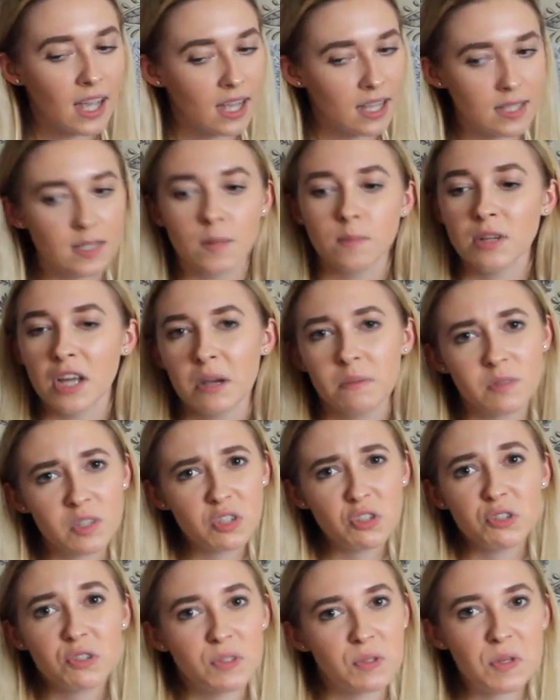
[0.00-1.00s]
Sometimes
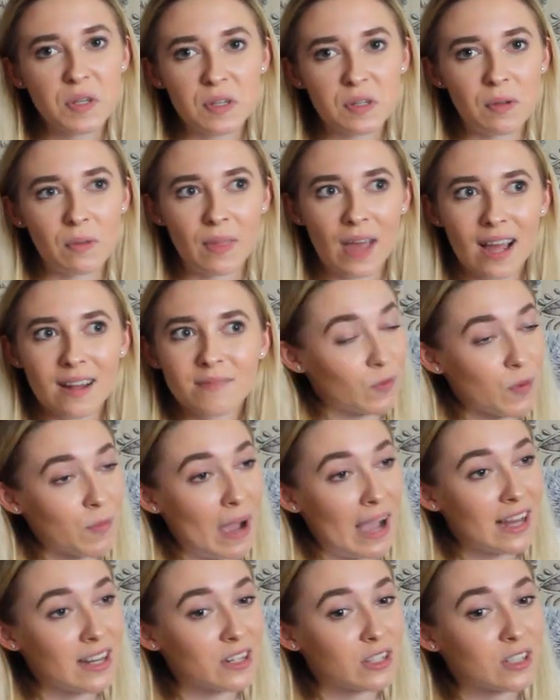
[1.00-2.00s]
you just need to do that.
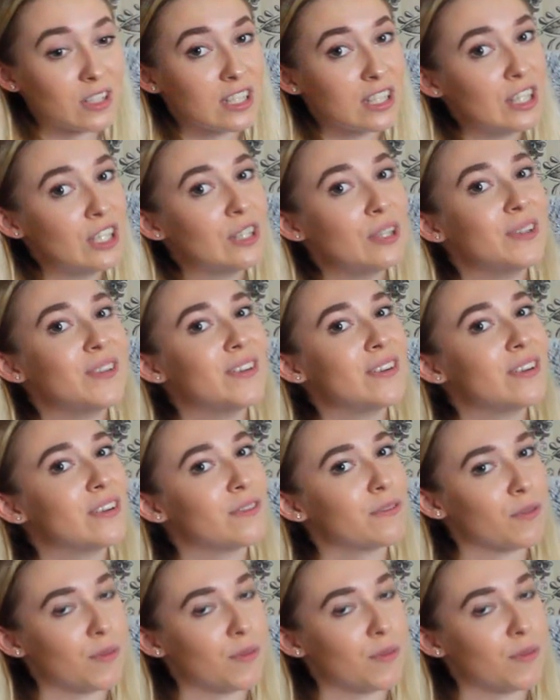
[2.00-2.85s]
Reminder to you,